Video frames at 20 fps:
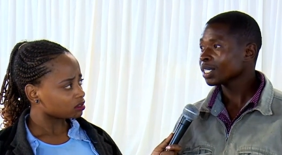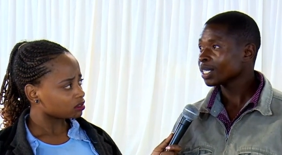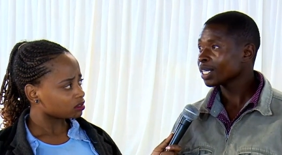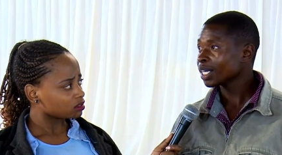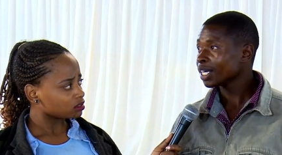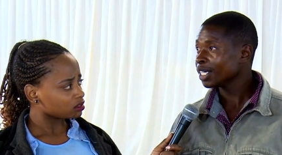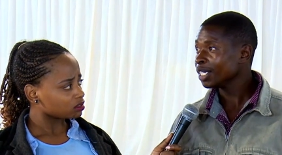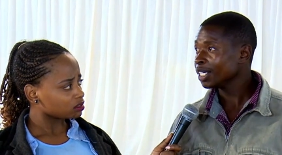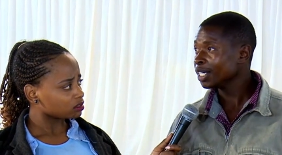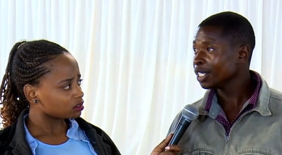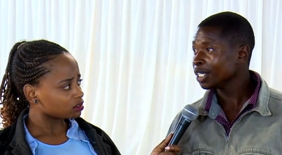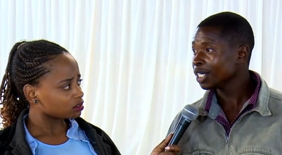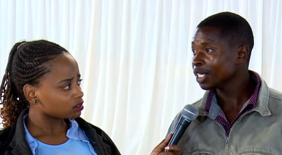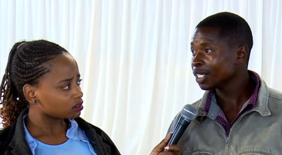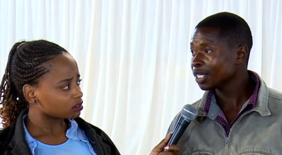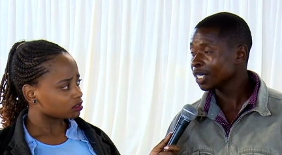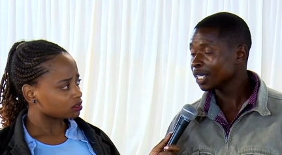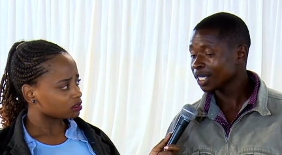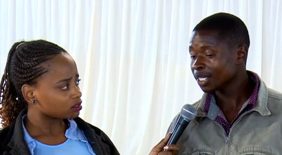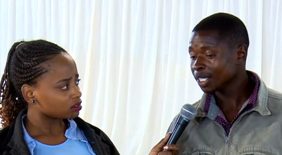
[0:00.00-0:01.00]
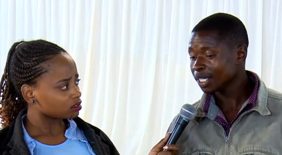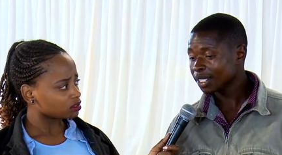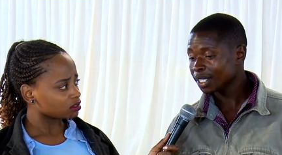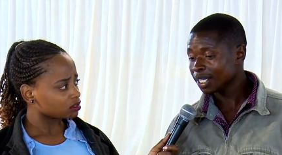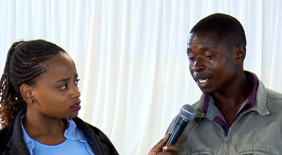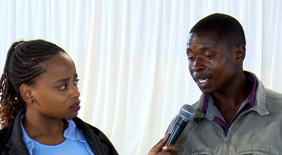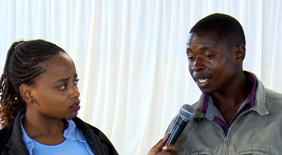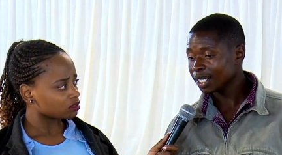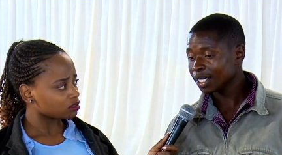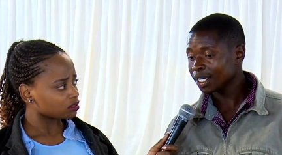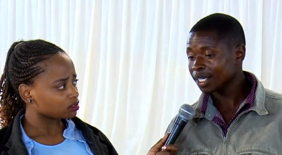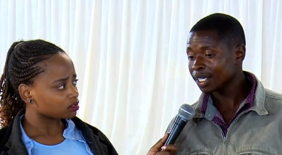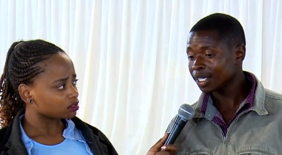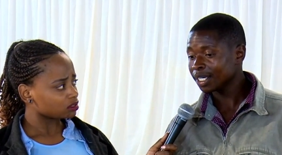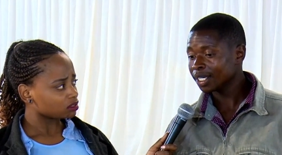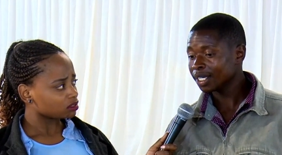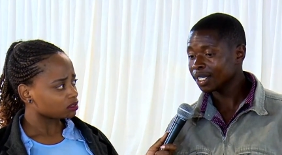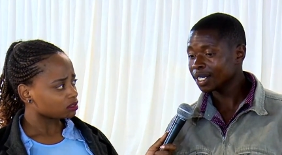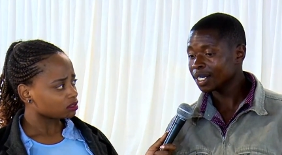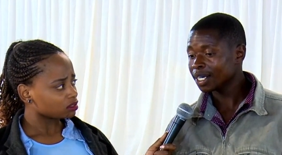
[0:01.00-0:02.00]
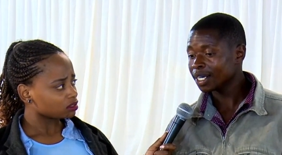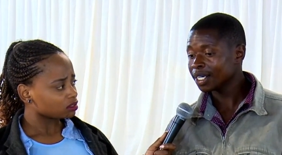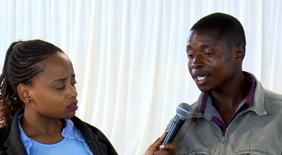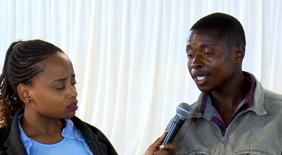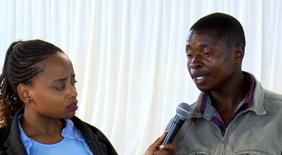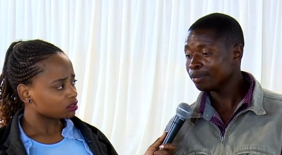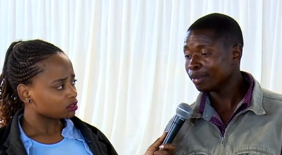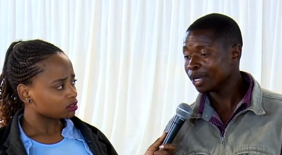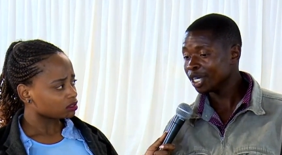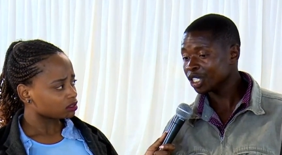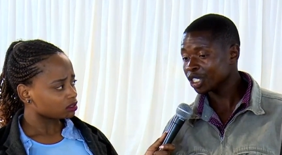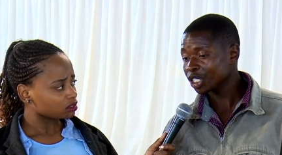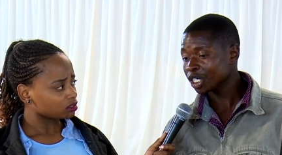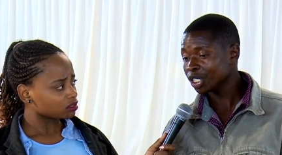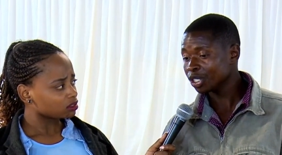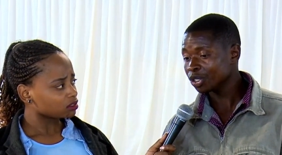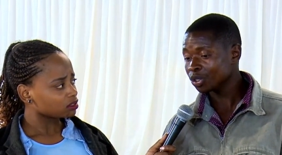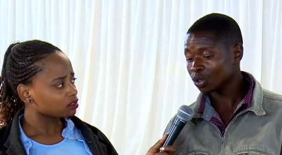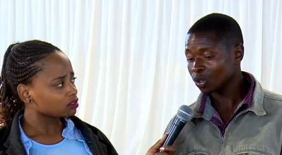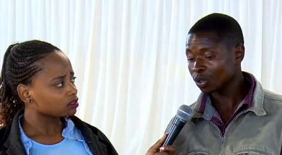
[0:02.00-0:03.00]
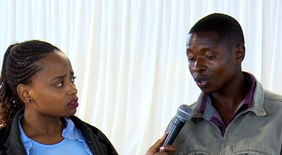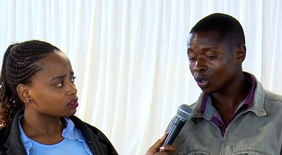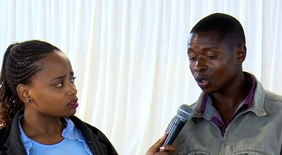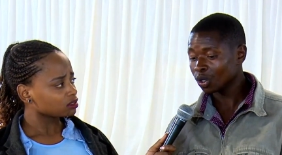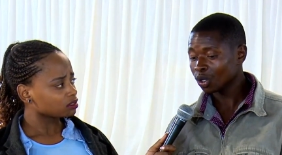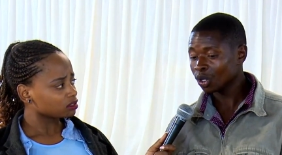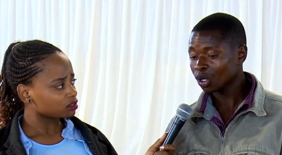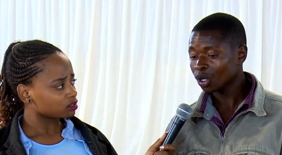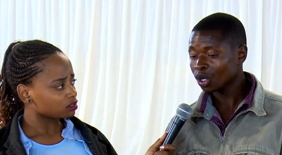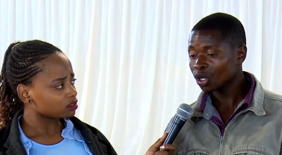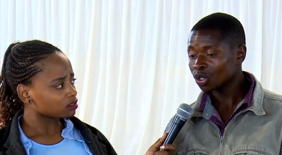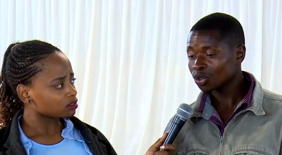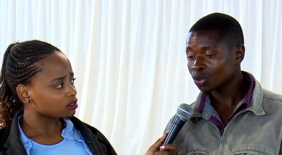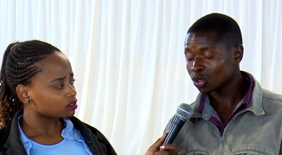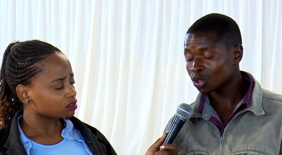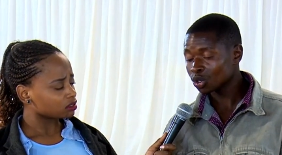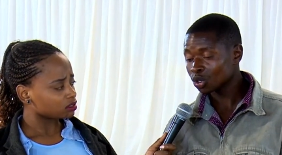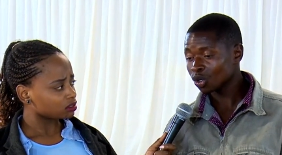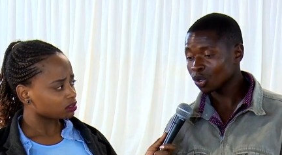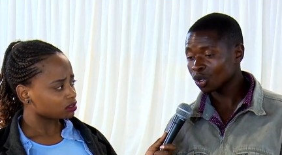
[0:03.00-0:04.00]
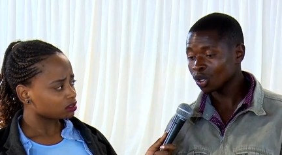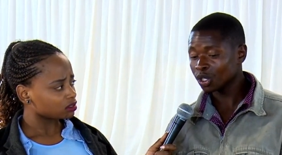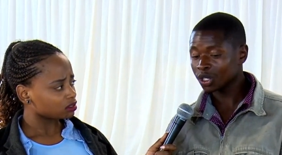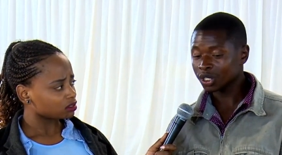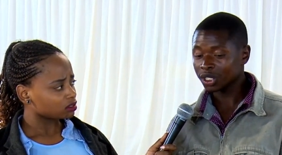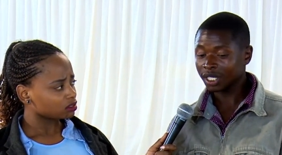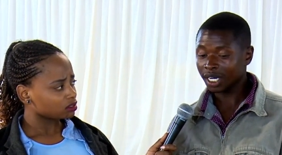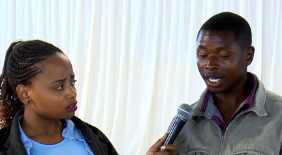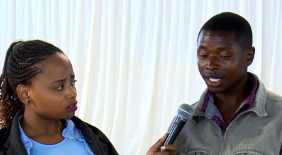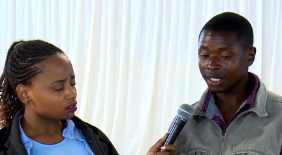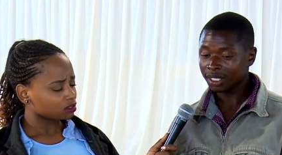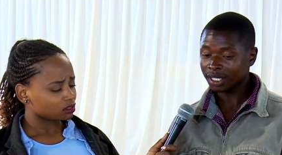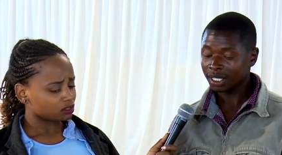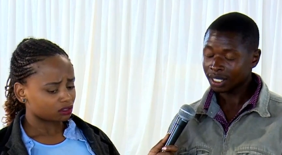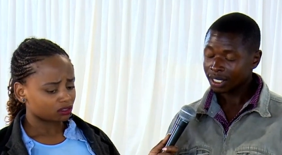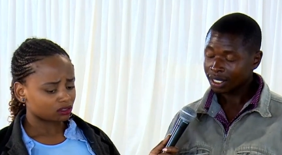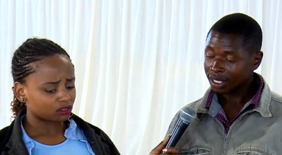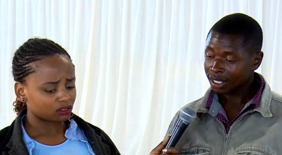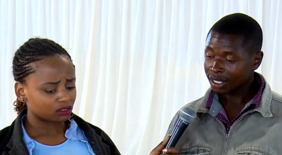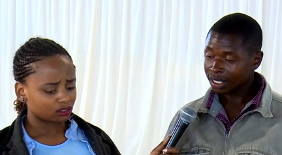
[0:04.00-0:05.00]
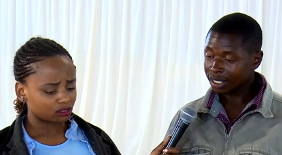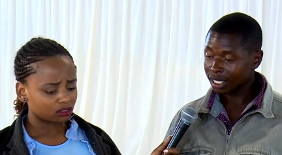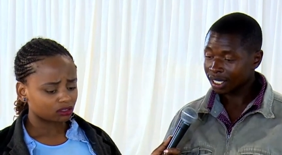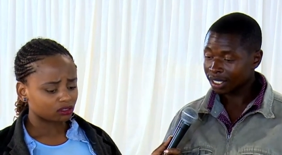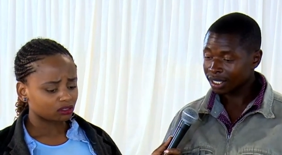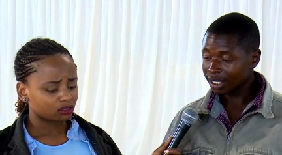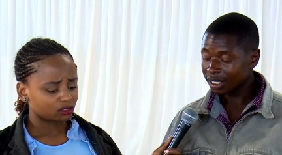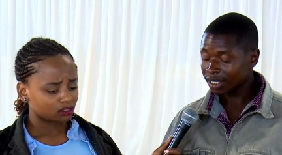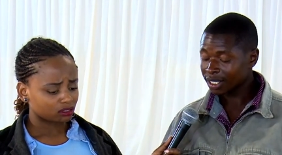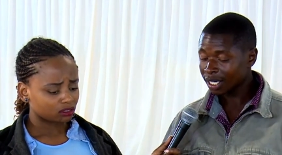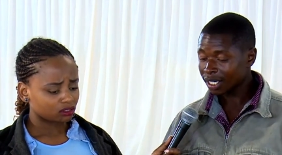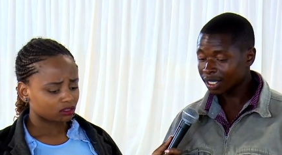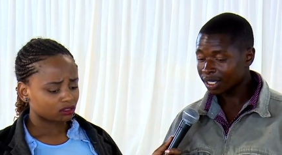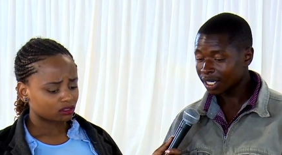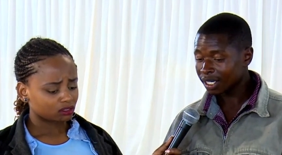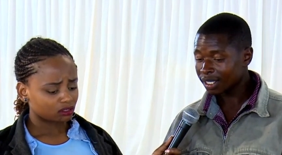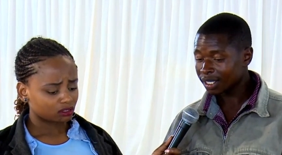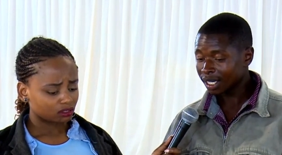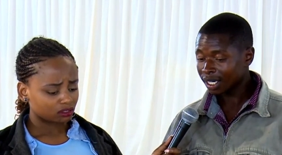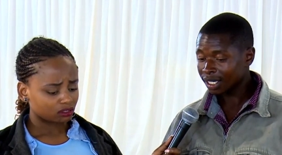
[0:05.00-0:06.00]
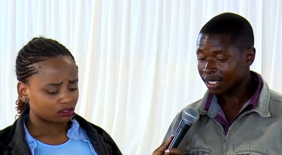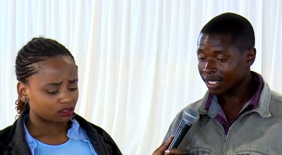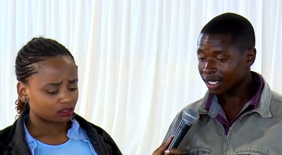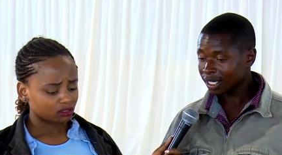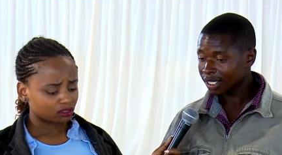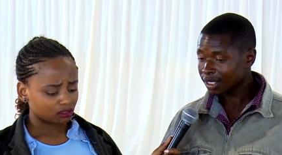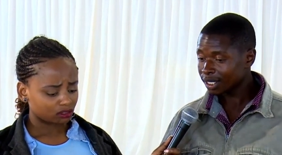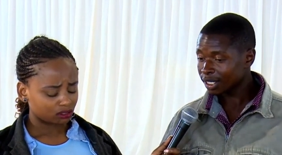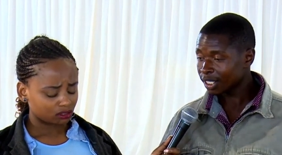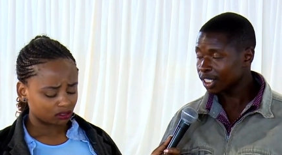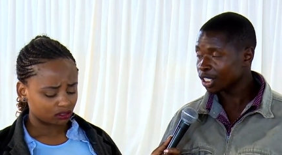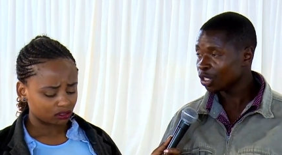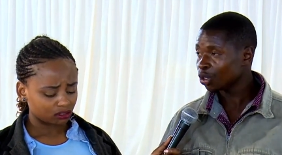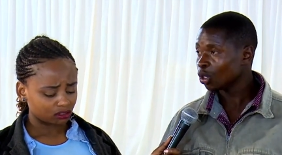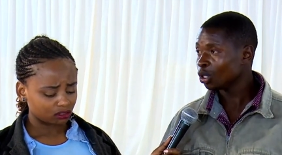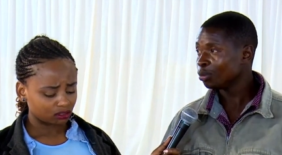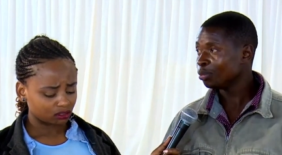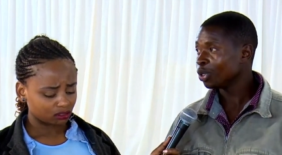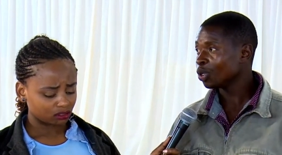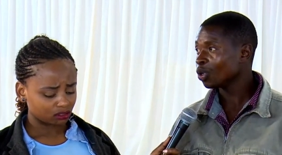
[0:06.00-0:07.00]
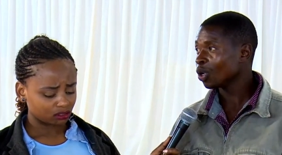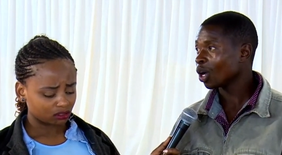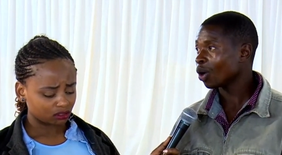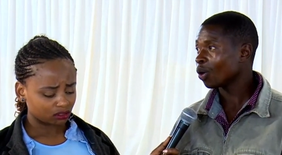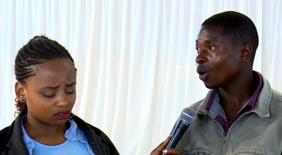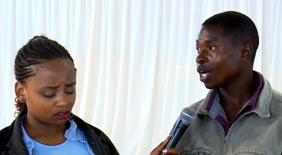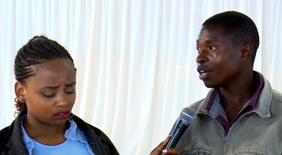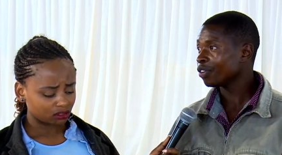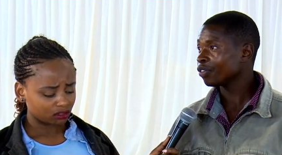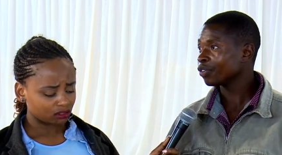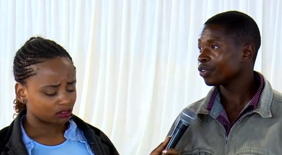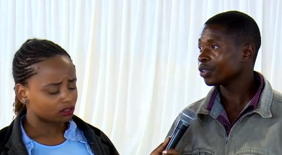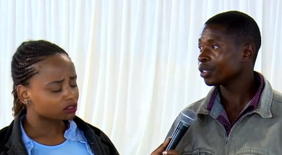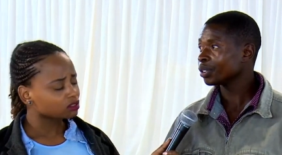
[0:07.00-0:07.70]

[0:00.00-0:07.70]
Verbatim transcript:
Speaker 1: They they they, they mentioned to to tokolosh that that that that, that it will be your wife.